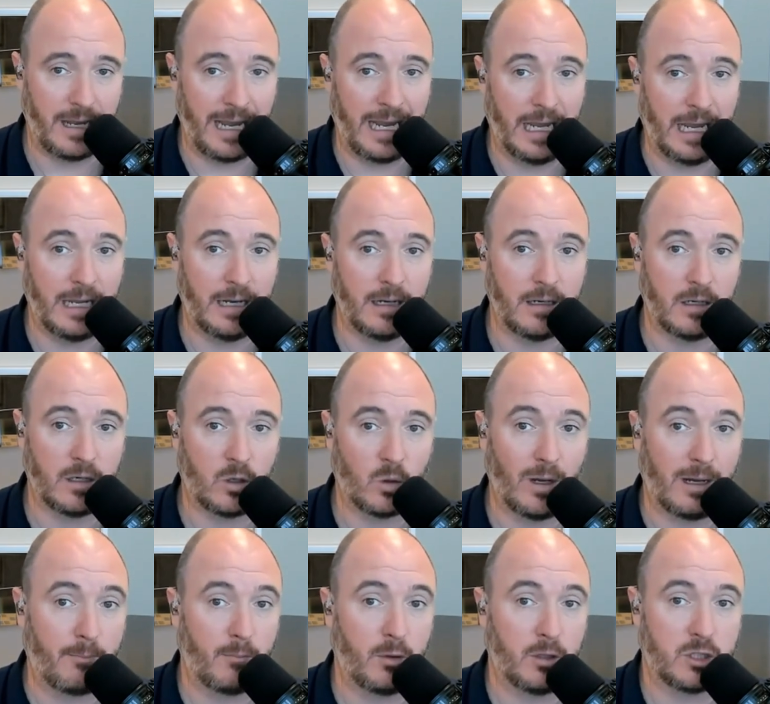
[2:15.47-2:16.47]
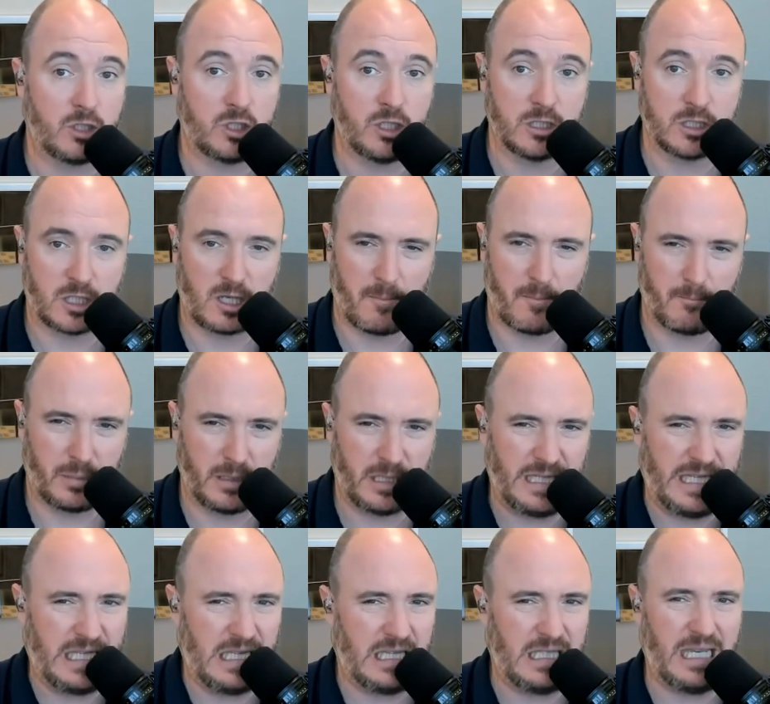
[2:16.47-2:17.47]
and QuickBooks just
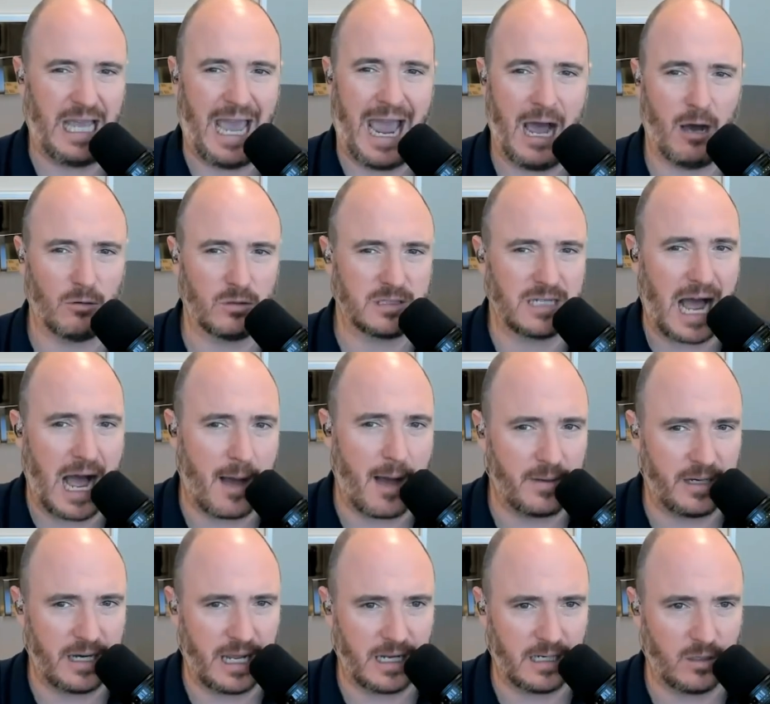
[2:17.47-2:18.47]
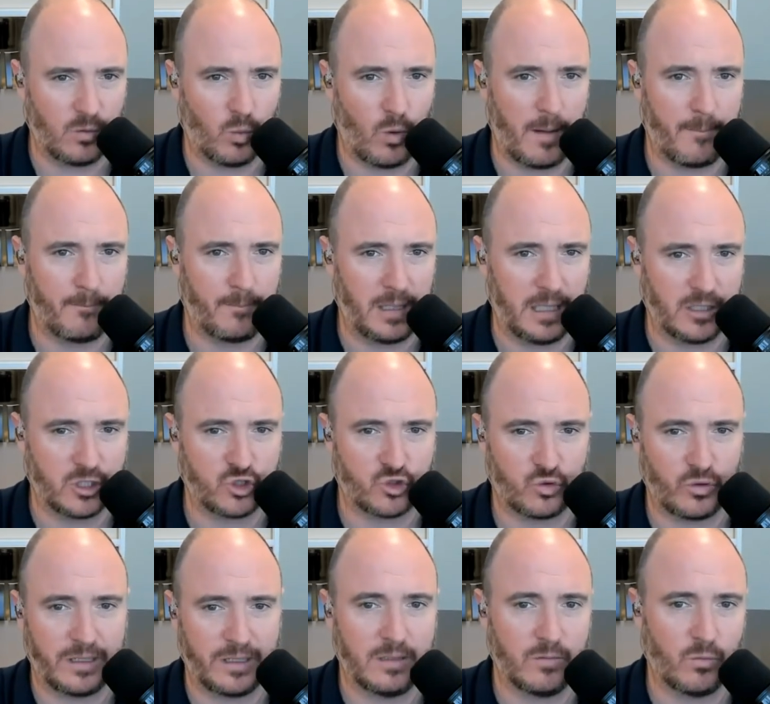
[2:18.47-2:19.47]
completely out dominated what
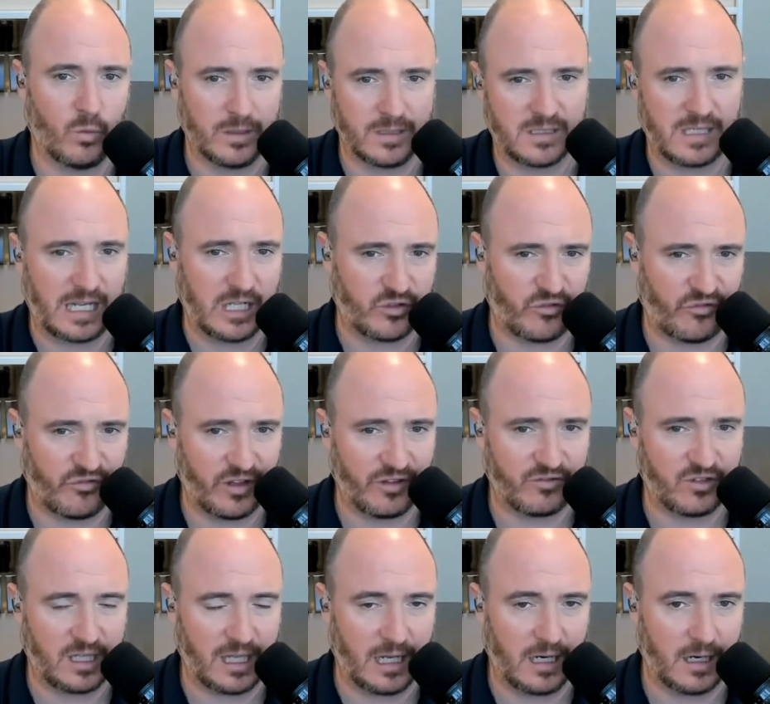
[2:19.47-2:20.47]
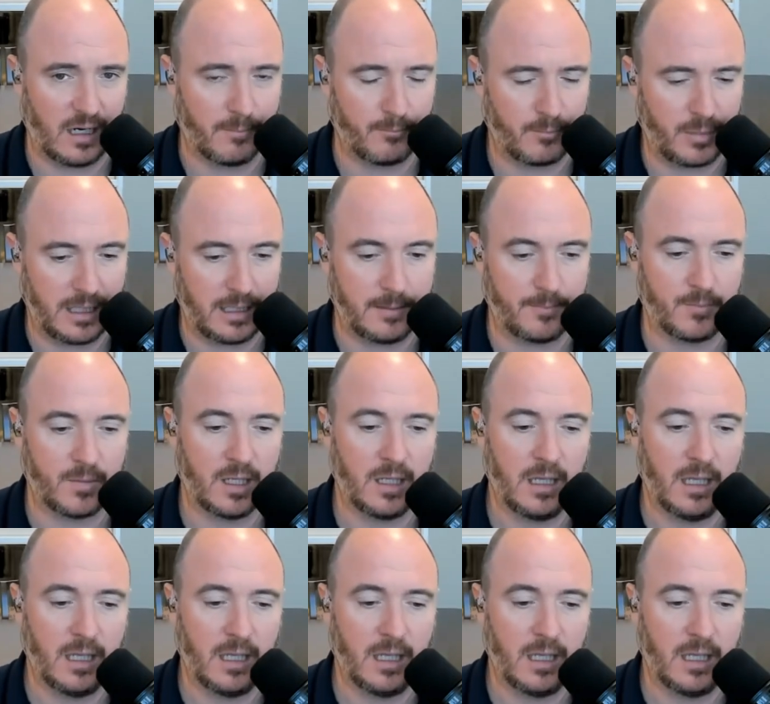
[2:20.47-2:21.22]
Peachtree and what Sage 50 ended up being.